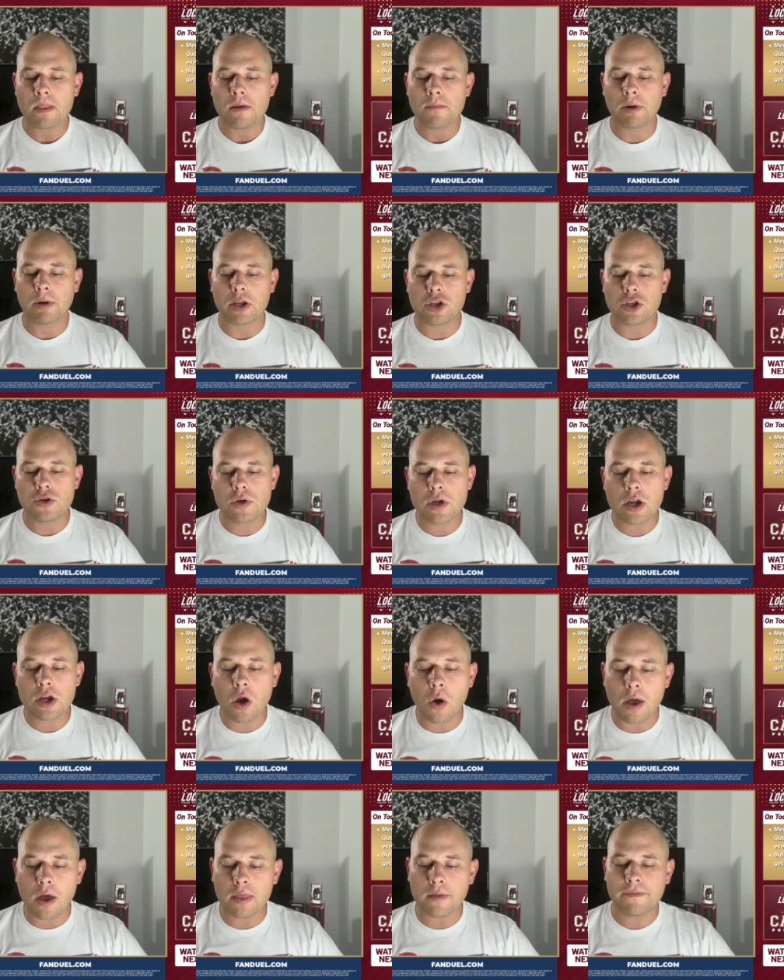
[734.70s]
but you can
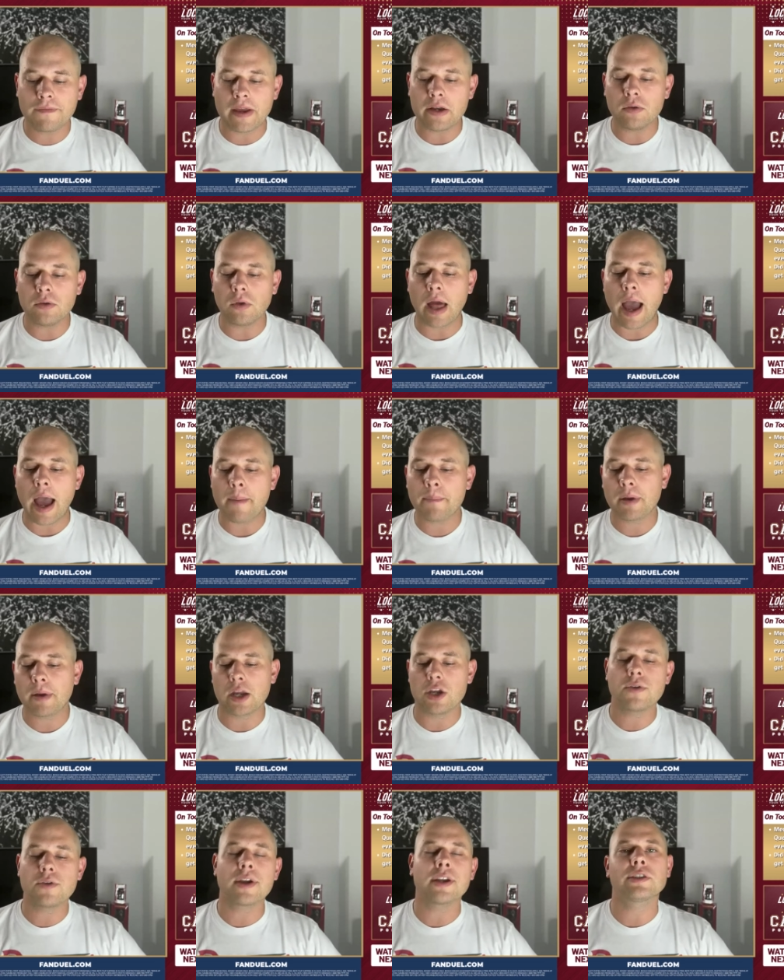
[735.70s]
go on the FanDuel app
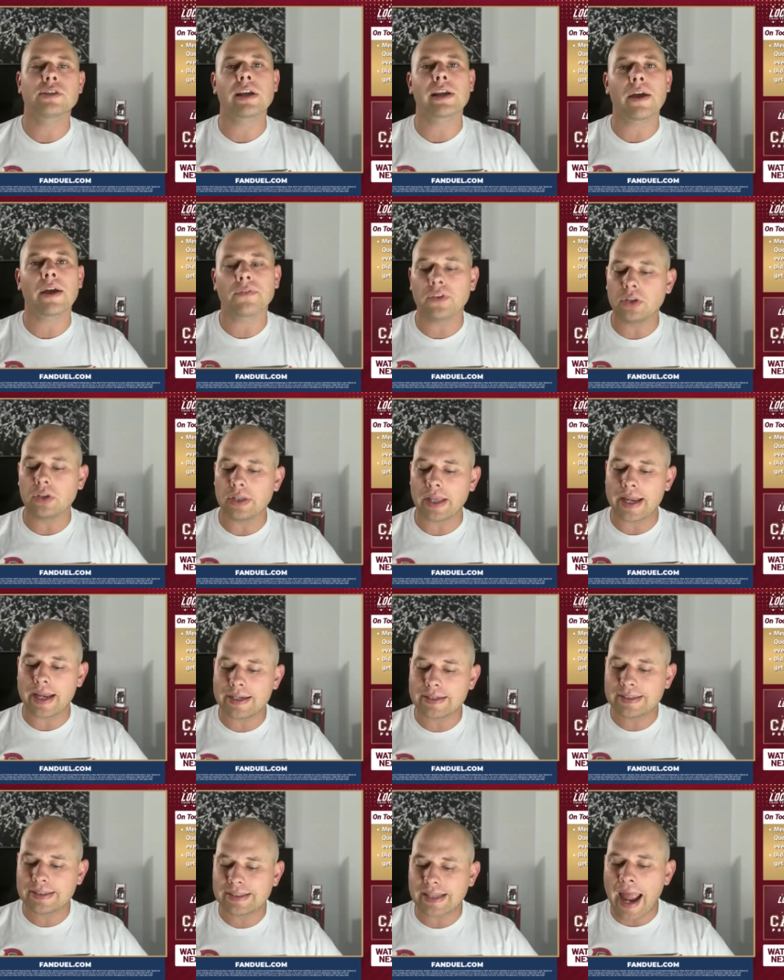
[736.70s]
and you can check out the
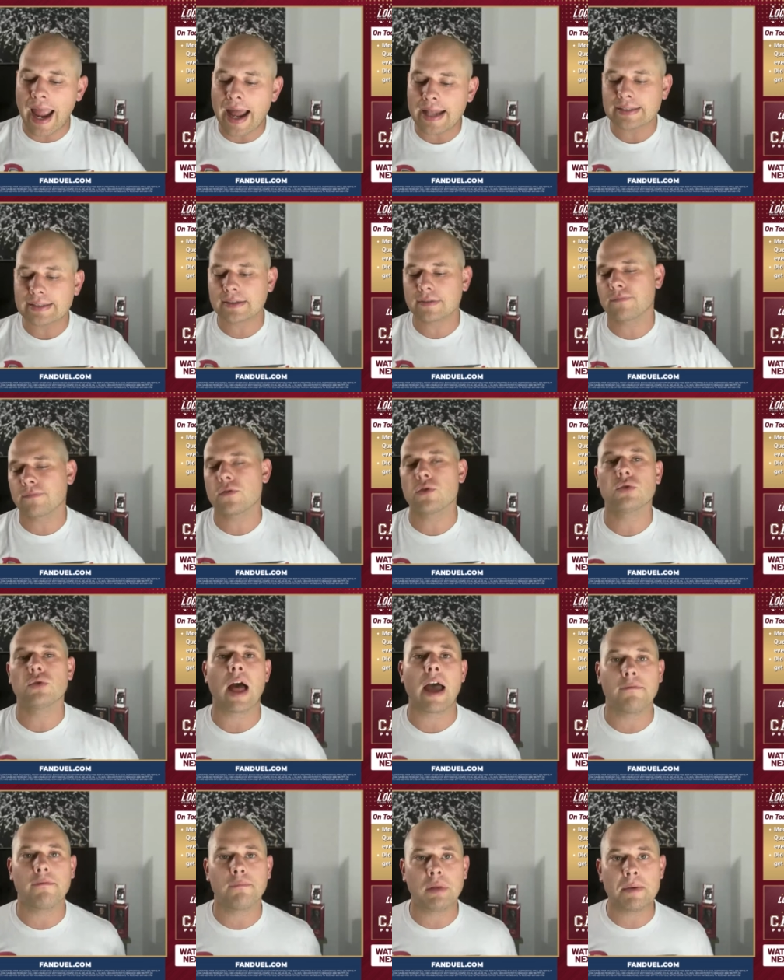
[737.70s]
latest stats, view
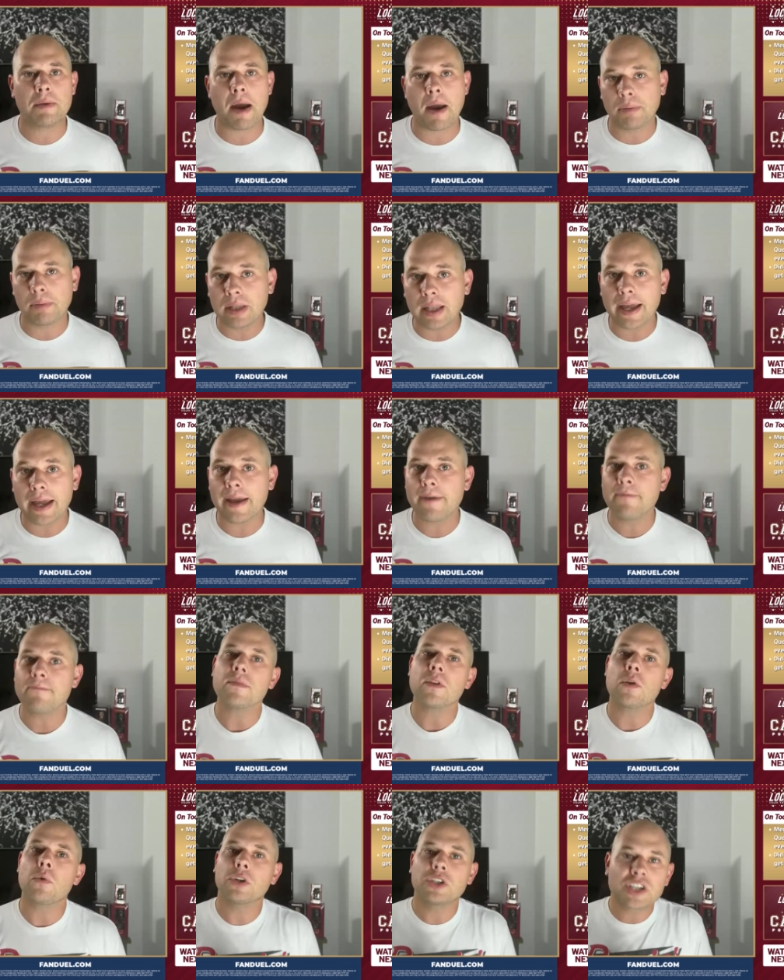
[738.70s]
live play by play,
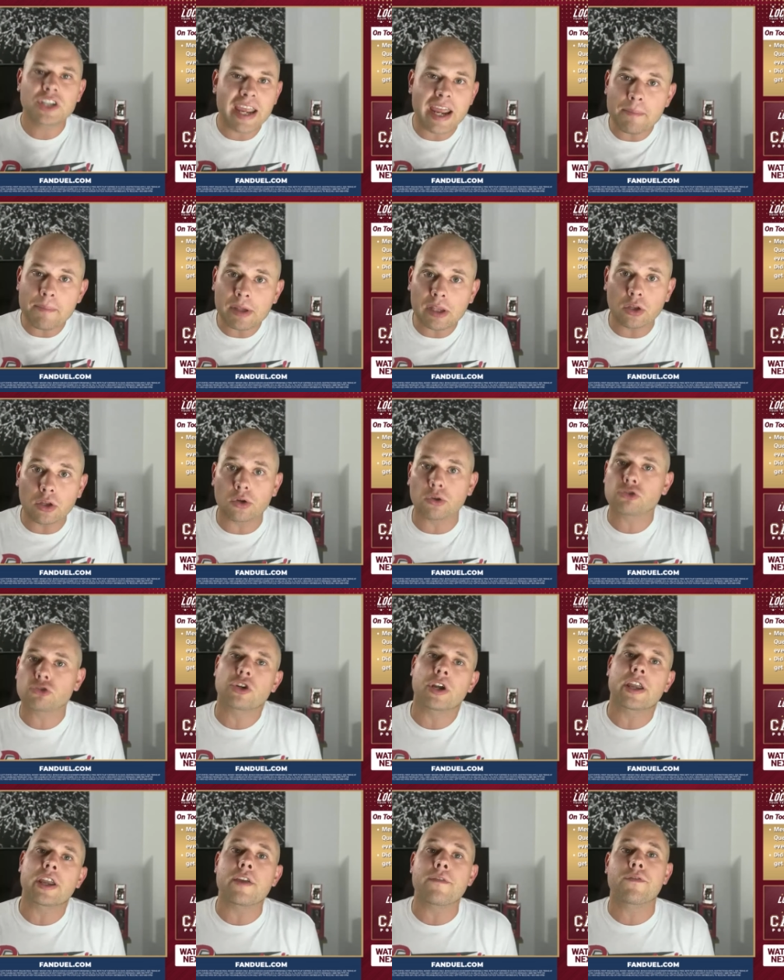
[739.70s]
which can be a little
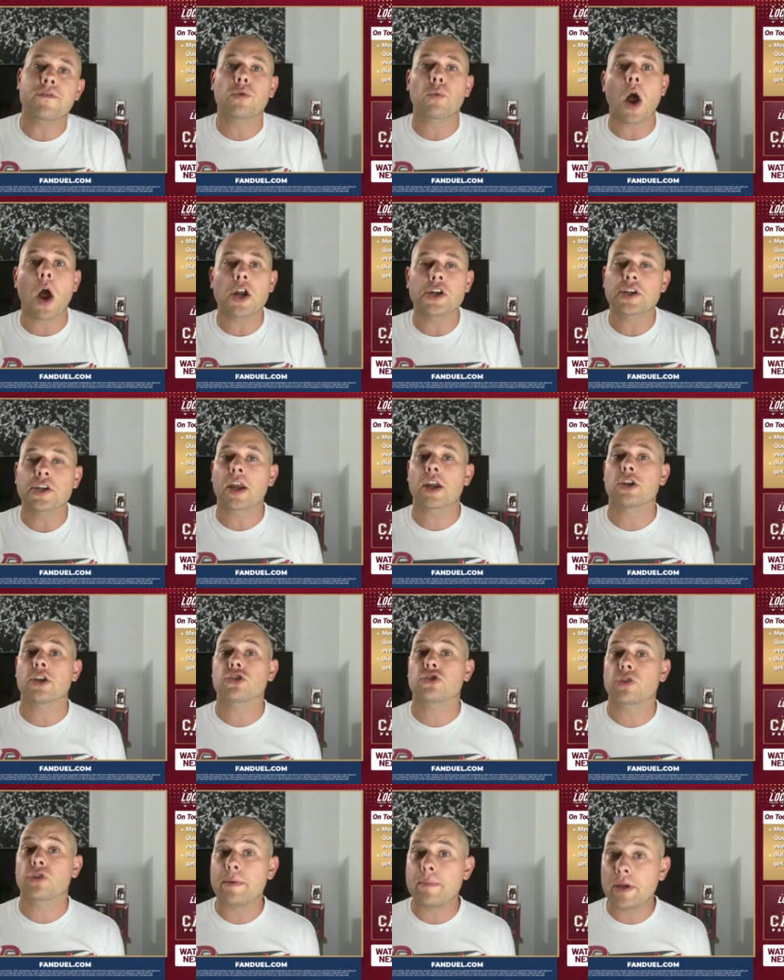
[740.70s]
tricky if you're watching on a
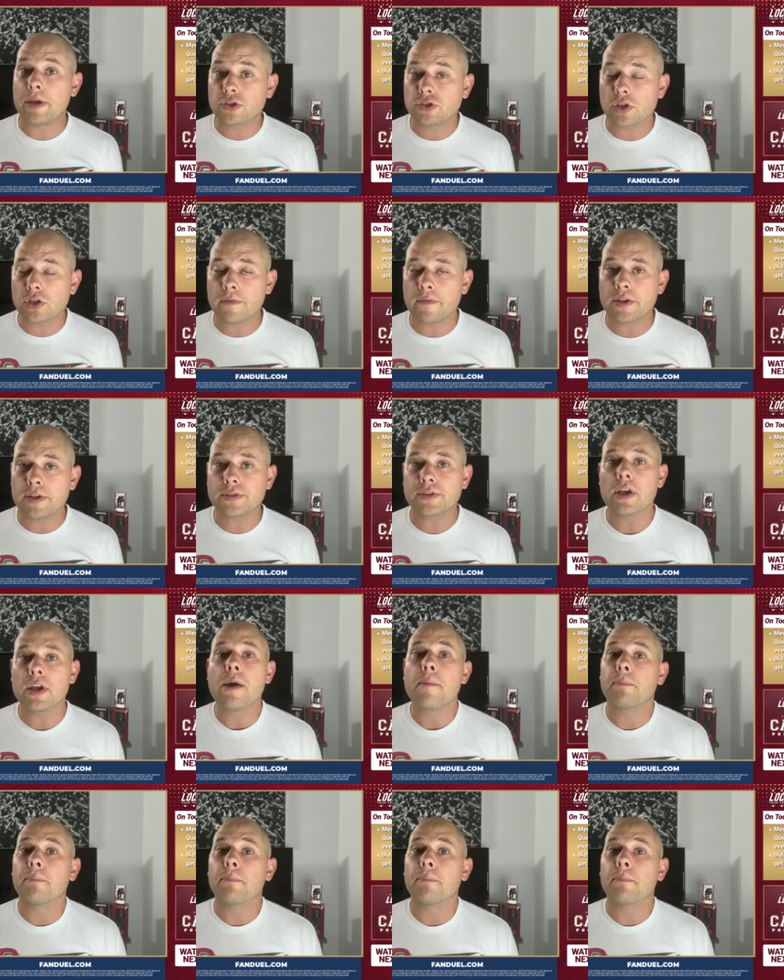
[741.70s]
streaming service,